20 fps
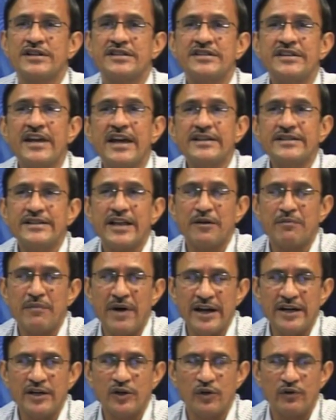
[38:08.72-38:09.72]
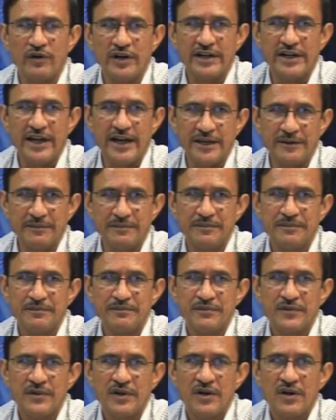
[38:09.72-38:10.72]
change their mind over time,
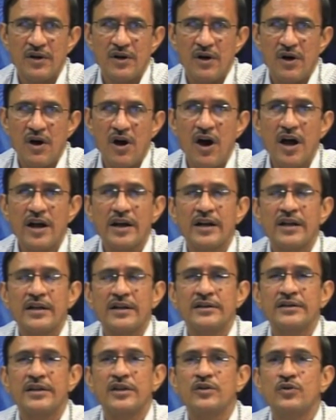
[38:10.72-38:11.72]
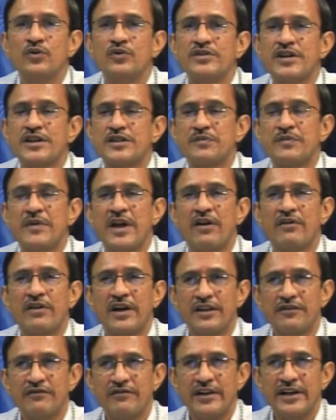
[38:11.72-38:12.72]
or the users may have
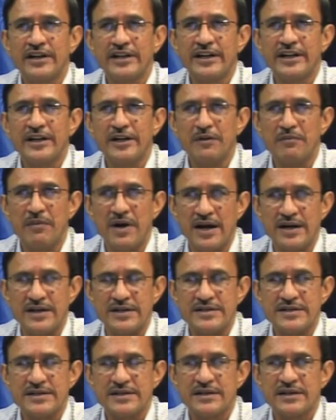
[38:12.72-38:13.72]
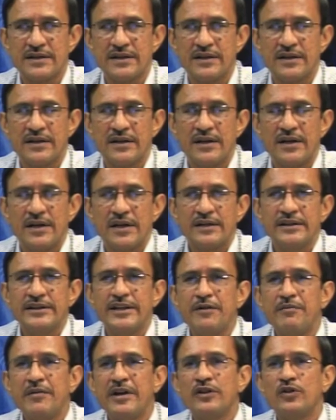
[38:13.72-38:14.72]
conflicting demands. They
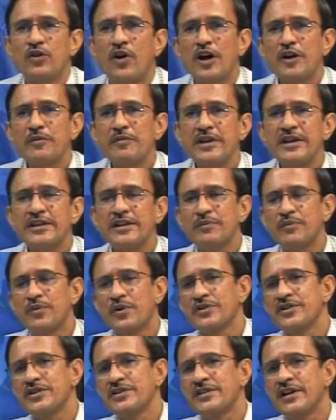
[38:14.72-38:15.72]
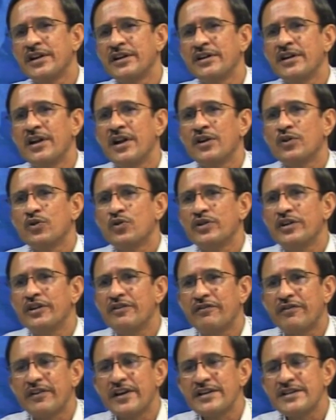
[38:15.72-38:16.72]
may not be in a position to
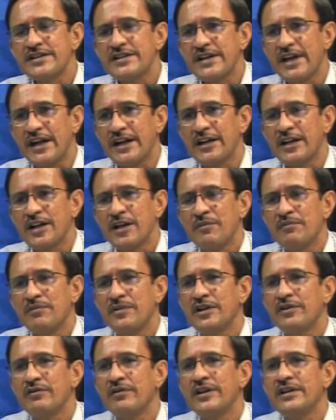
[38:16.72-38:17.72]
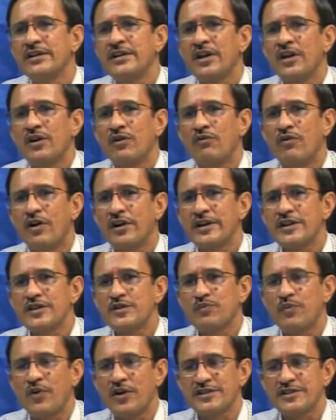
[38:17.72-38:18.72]
differentiate between what is
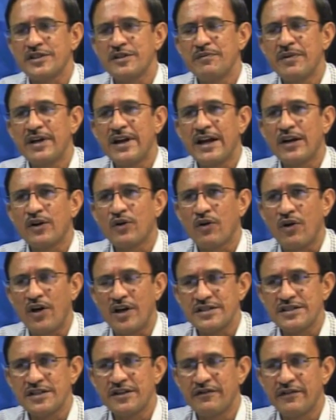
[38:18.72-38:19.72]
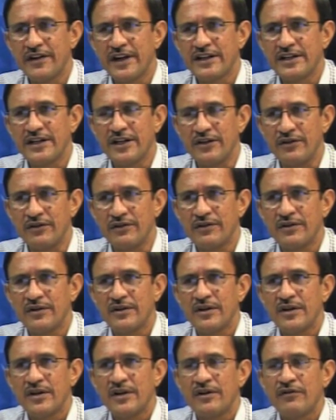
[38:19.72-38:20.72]
possible and cost effective
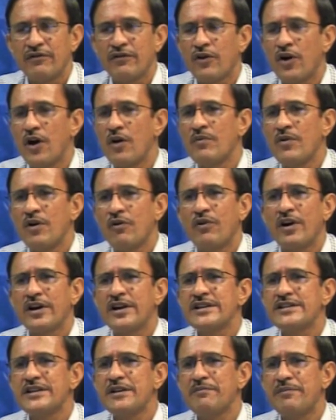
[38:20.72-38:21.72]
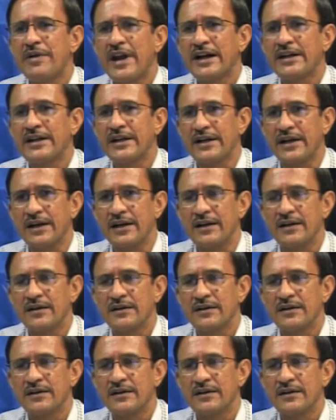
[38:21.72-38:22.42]
from what is impractical.